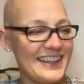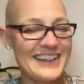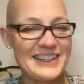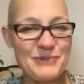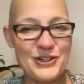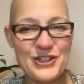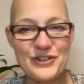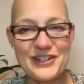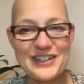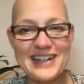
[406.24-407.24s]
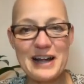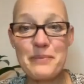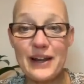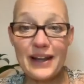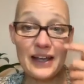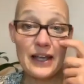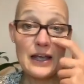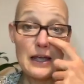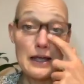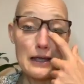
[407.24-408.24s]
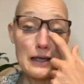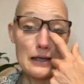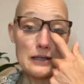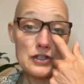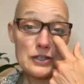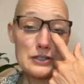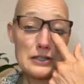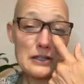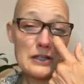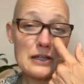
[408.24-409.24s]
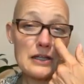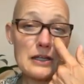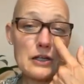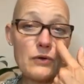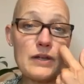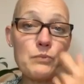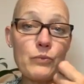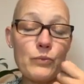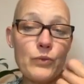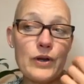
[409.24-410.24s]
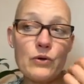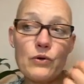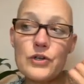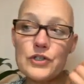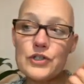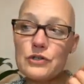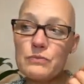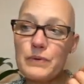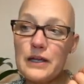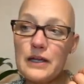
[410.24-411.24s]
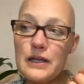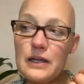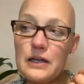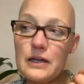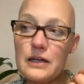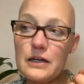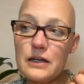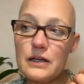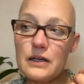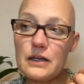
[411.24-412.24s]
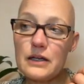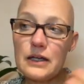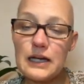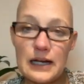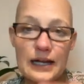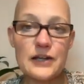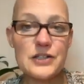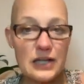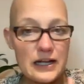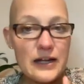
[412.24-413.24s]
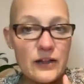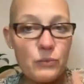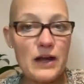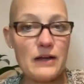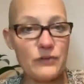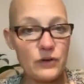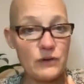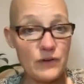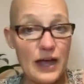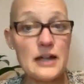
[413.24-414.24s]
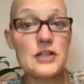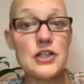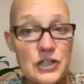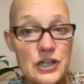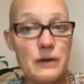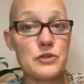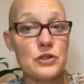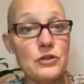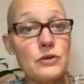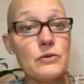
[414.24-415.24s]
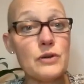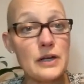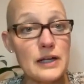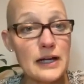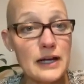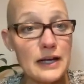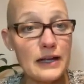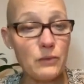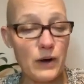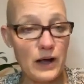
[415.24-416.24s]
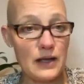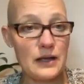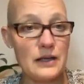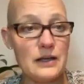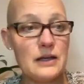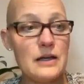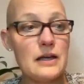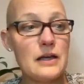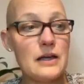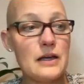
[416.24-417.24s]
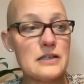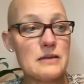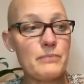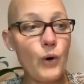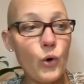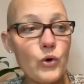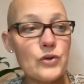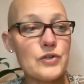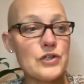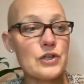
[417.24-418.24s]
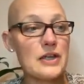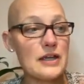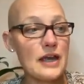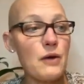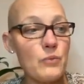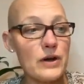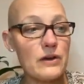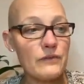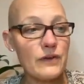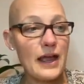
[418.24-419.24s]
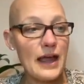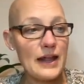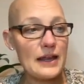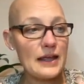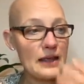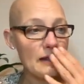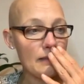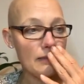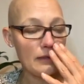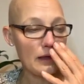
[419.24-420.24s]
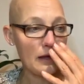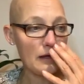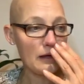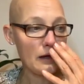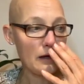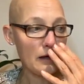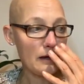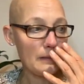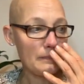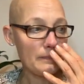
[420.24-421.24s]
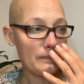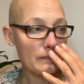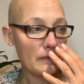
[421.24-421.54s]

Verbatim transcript: an expression you understand, but like just you know, it, in order to be clear, to clear the way for, for energy to come to you in a clear way, it's important to get rid of anything, um,